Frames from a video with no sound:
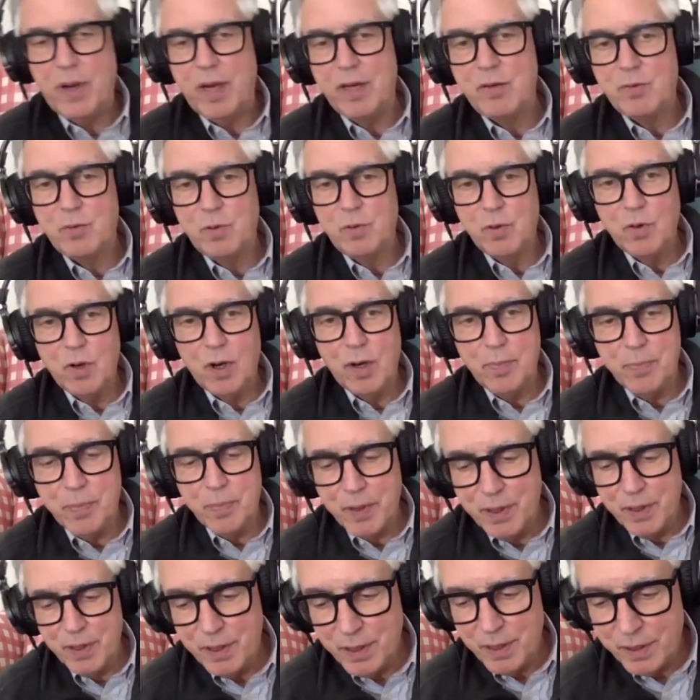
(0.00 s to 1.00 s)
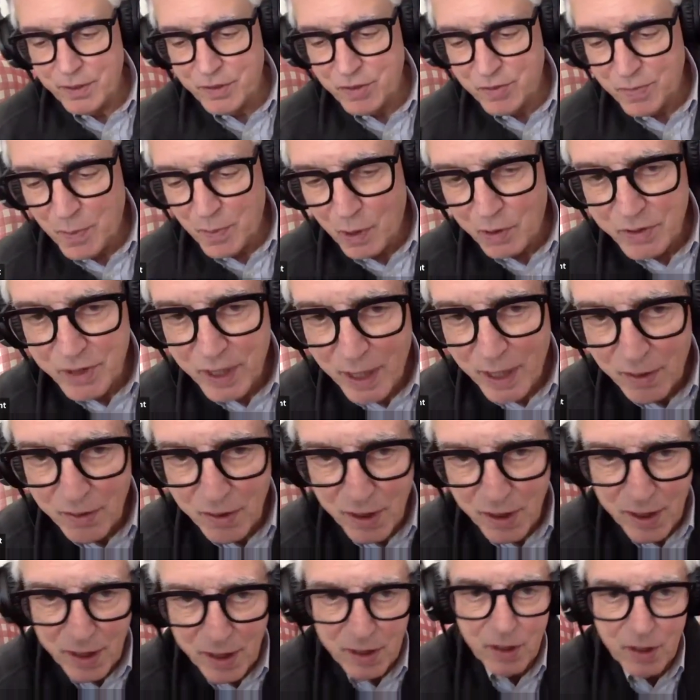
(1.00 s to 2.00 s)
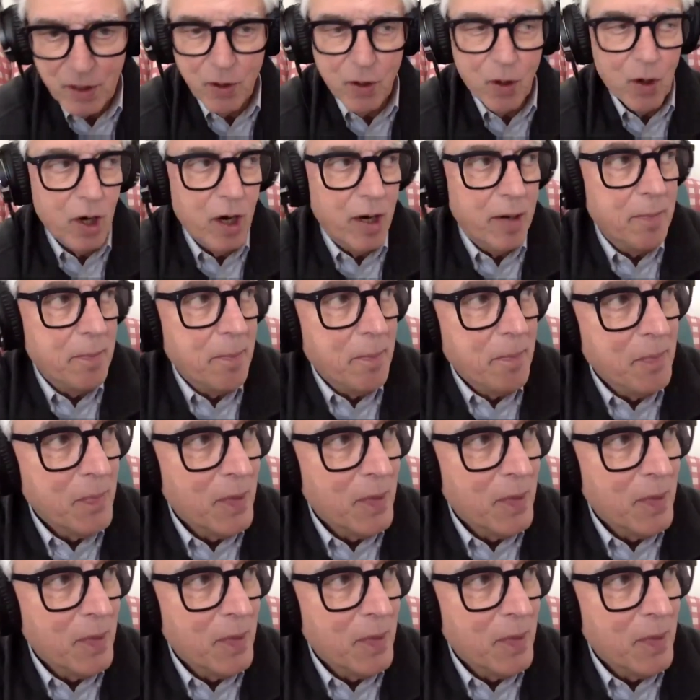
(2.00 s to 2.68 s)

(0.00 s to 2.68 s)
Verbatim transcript: I grew up in a small town in Illinois